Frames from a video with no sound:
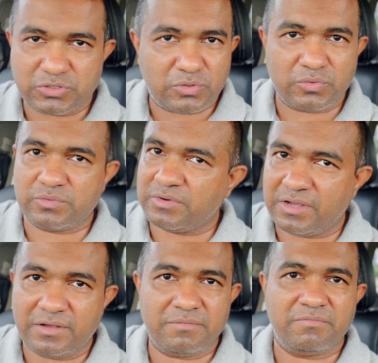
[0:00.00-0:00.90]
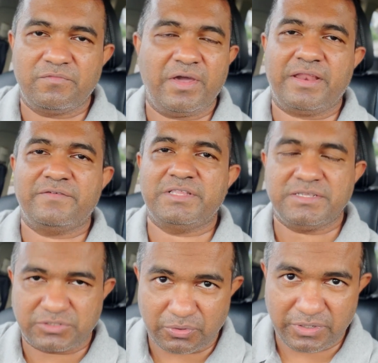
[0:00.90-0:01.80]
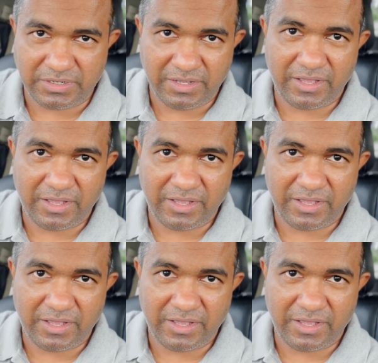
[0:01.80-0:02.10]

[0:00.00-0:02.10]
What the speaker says: or wherever they store it.